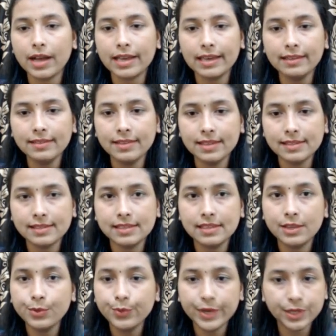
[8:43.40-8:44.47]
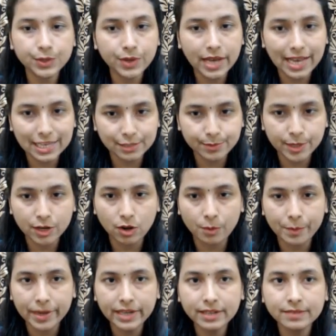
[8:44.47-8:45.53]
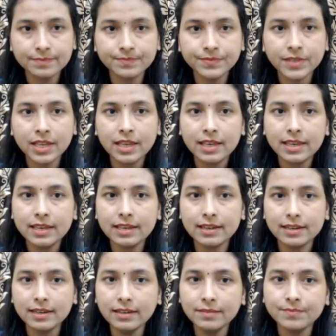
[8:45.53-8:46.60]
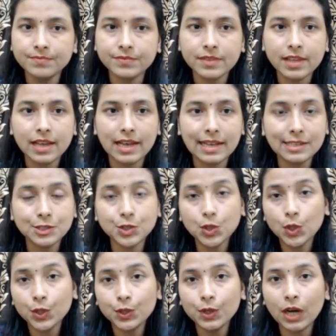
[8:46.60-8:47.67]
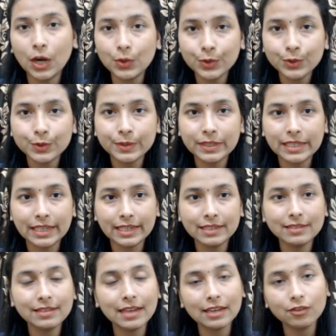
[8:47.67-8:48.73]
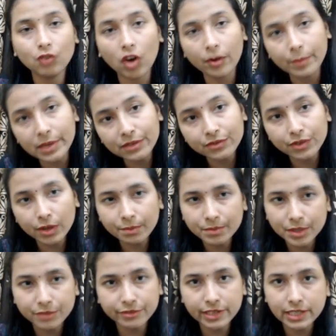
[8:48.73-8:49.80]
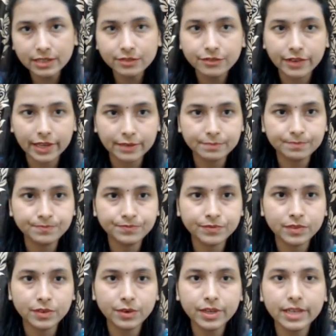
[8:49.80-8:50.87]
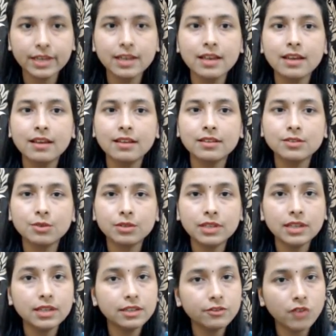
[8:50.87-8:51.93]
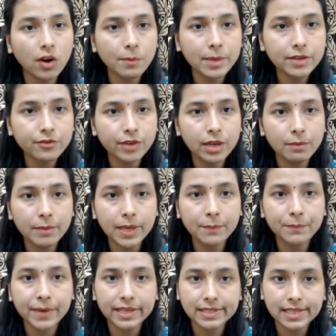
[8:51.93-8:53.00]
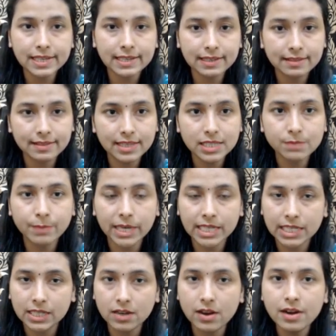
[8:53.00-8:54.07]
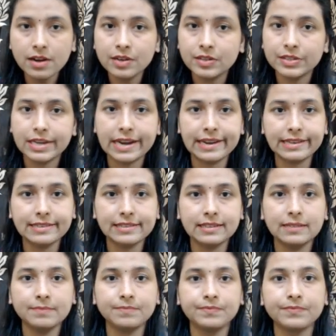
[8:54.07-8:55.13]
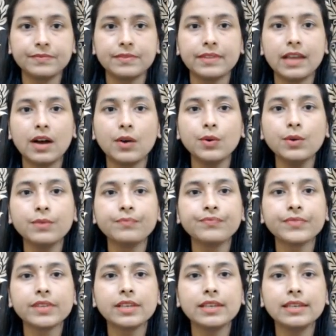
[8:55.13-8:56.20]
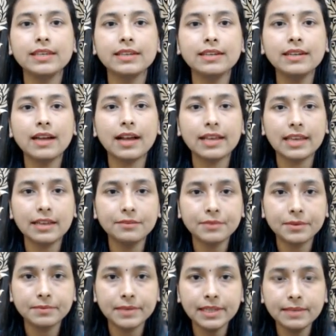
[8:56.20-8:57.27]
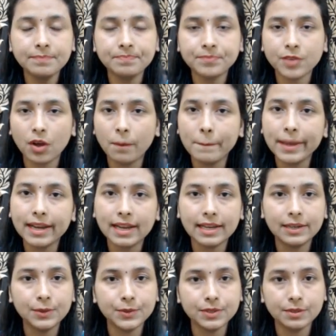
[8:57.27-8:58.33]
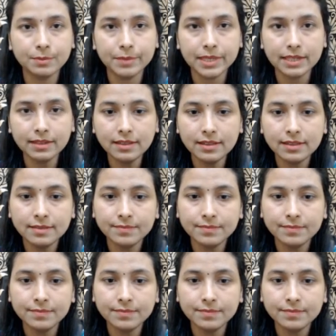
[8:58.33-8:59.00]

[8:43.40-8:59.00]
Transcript: again, this new window has been opened. Here, I'll show you how to create the environment from different way. Okay, so the environment will be present in this particular directory. Now, here again we will open a new terminal,